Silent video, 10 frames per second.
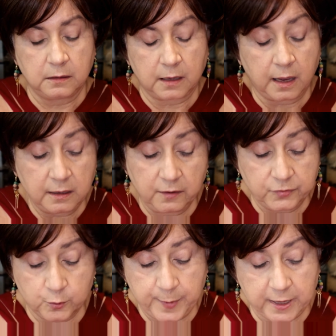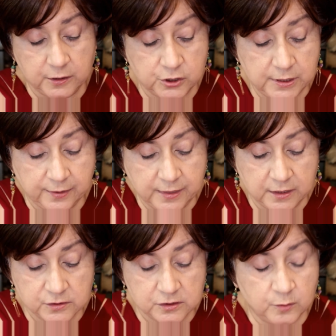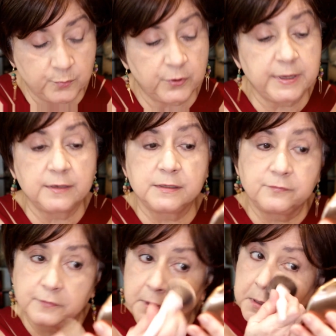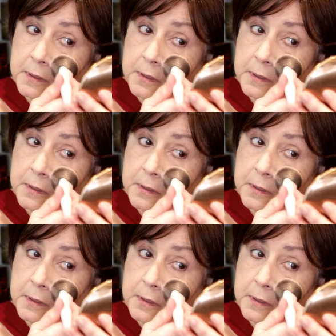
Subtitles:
I love their packaging. I think it's so pretty and different.